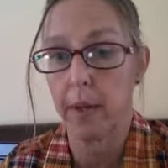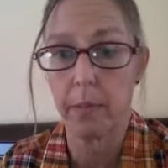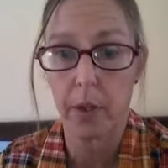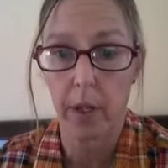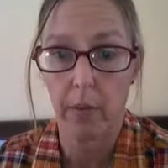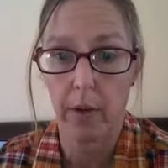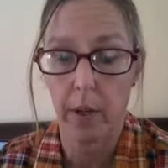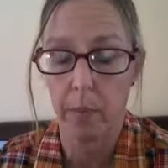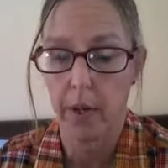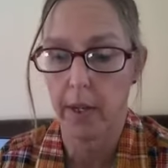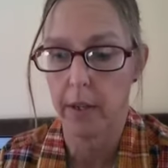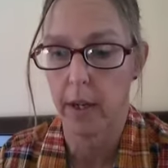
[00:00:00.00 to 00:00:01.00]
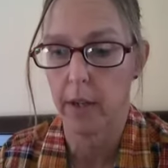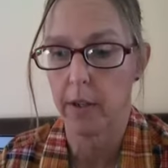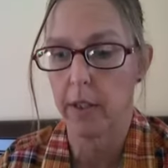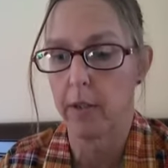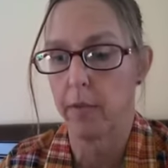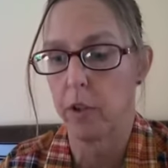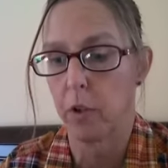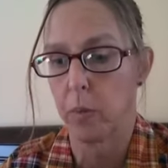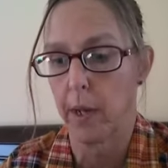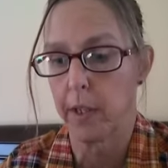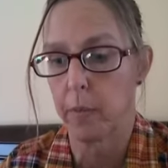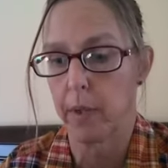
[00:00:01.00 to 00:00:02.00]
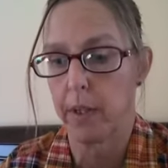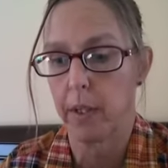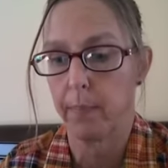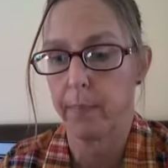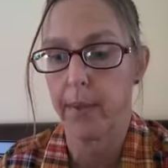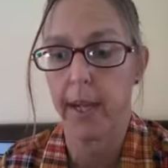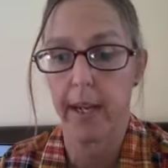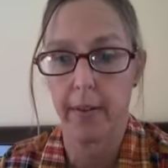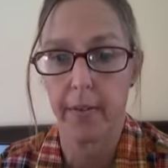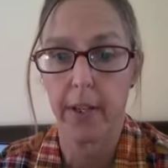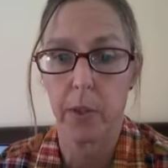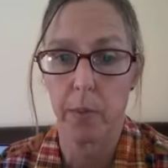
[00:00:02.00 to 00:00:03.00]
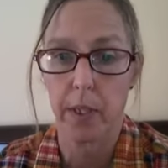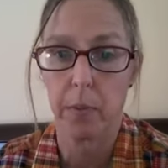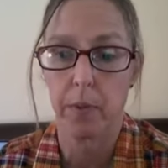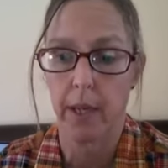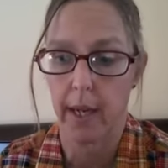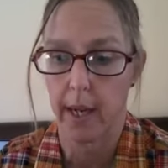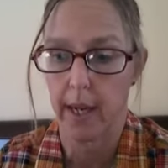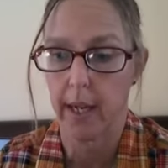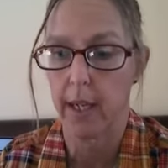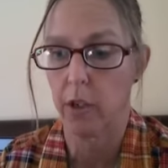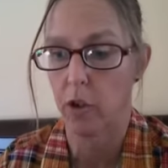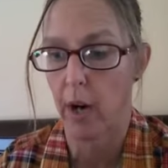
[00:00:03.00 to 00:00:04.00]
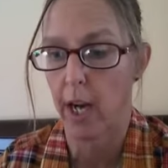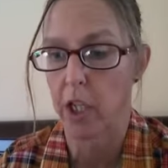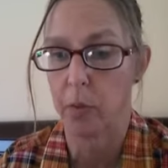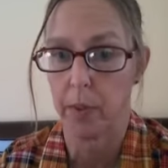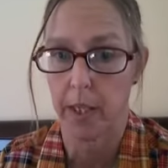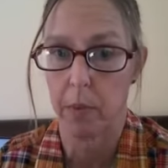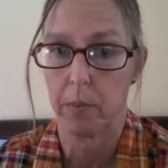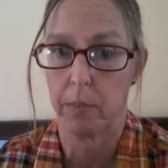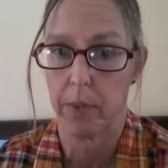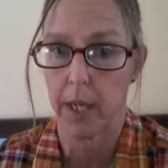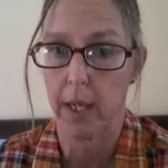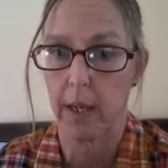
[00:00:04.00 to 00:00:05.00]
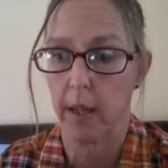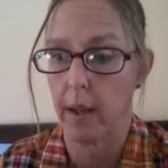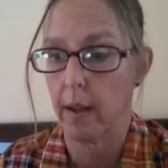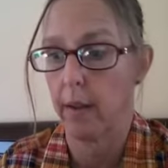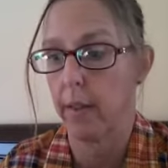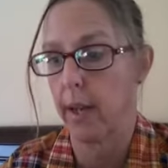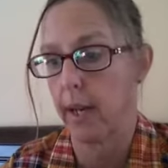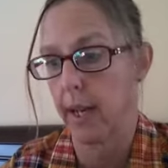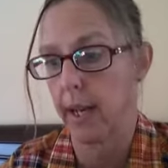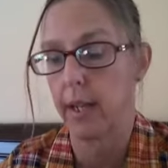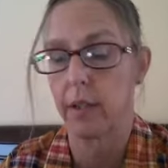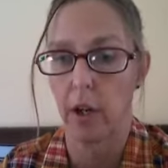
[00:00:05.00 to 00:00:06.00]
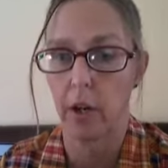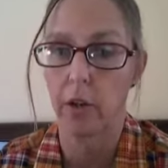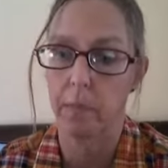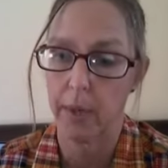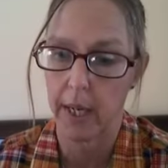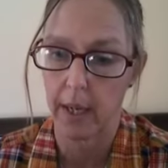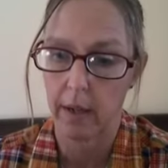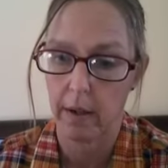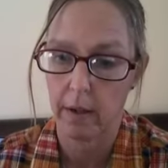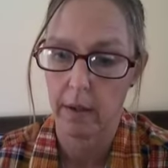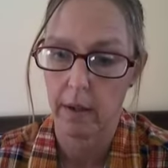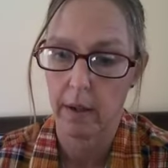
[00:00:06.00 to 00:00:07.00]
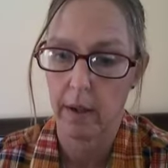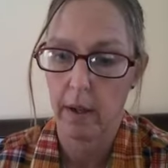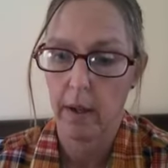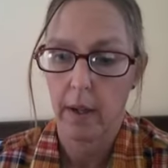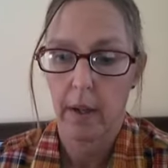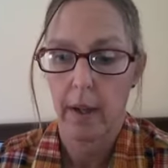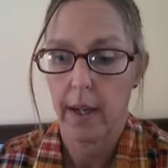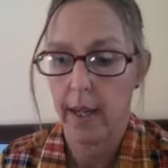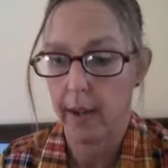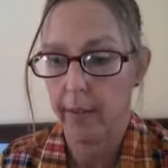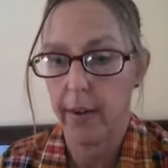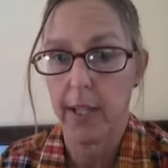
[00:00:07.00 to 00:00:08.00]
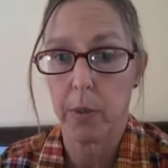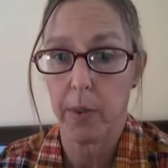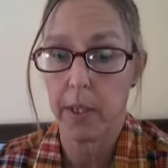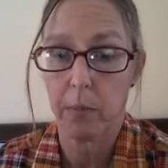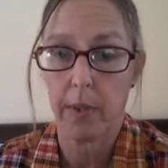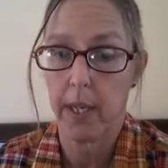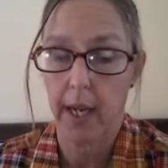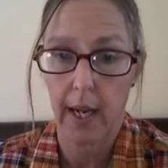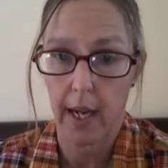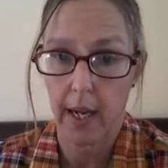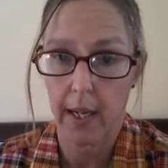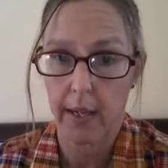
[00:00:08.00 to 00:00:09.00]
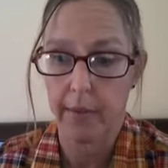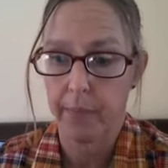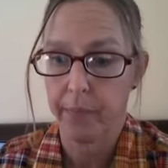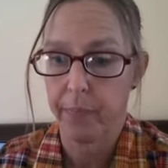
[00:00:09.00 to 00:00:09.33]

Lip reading: observe when comparing the hardness of 2 specimens. If specimen A can scratch specimen B, then A is harder than B. If specimen A